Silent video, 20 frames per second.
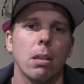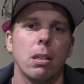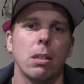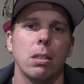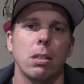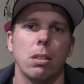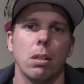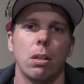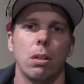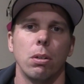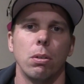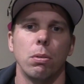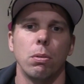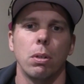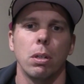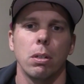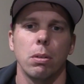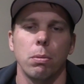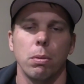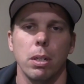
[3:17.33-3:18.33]

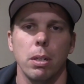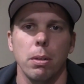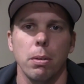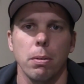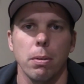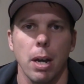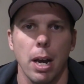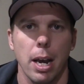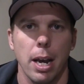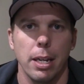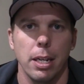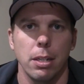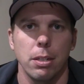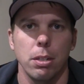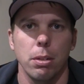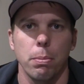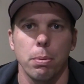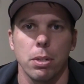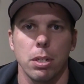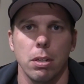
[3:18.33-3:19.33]
So I added
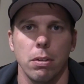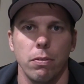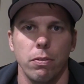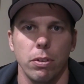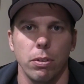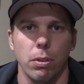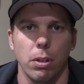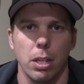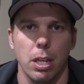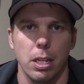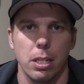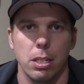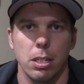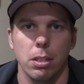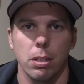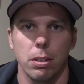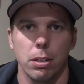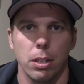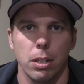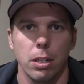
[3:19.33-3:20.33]
2% fuel to that
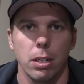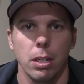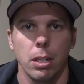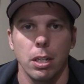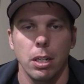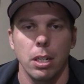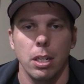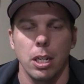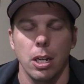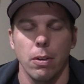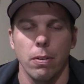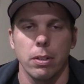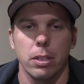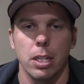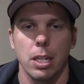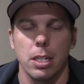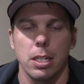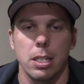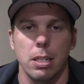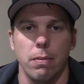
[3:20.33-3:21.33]
cylinder.
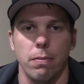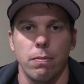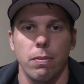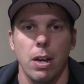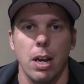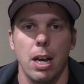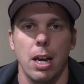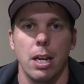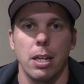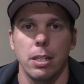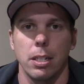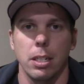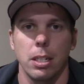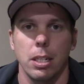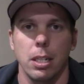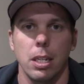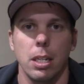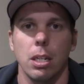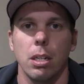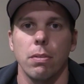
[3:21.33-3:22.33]
Everything seemed fine.
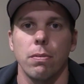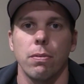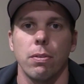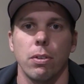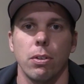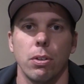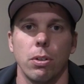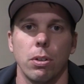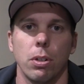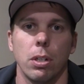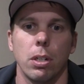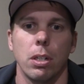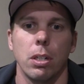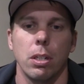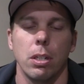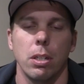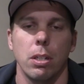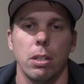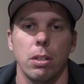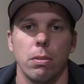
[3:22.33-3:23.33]
Get up for
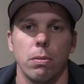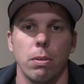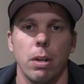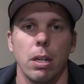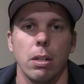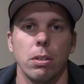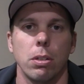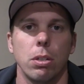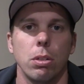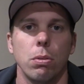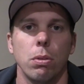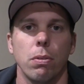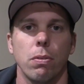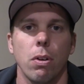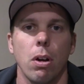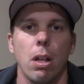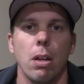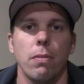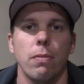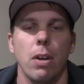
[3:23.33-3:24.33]
round 2 of
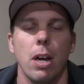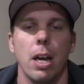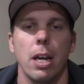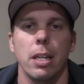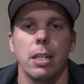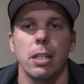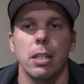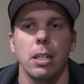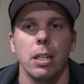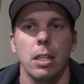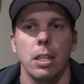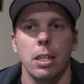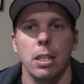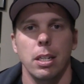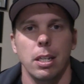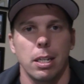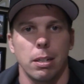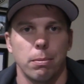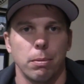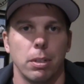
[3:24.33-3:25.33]
qualifying,
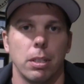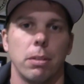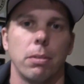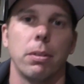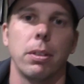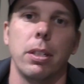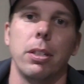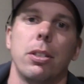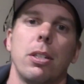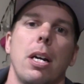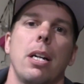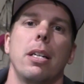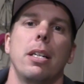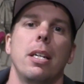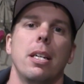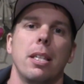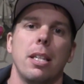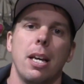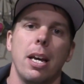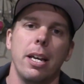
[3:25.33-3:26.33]
and I'm really trying to
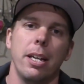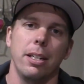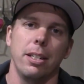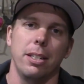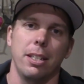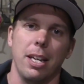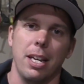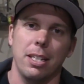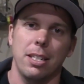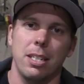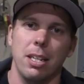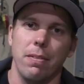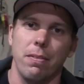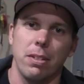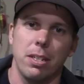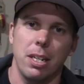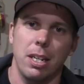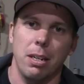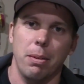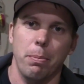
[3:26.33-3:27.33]
get that
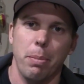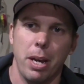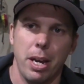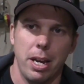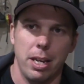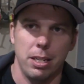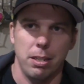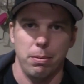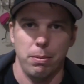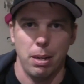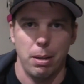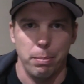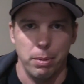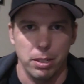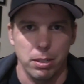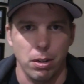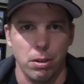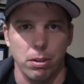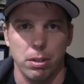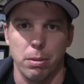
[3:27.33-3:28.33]
7-second pass that I've
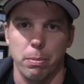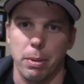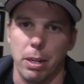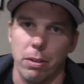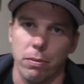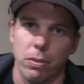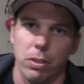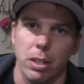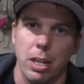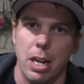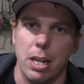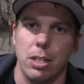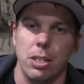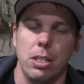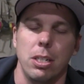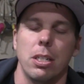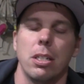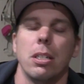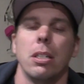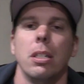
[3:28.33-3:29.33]
been talking about for last
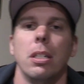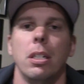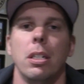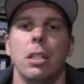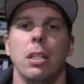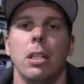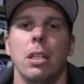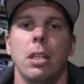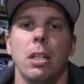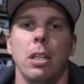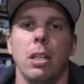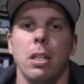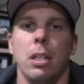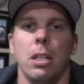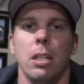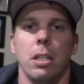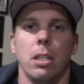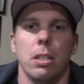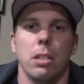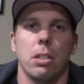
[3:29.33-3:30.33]
year.
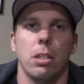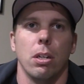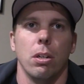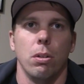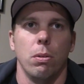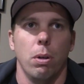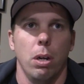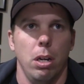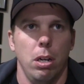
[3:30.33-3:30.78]
So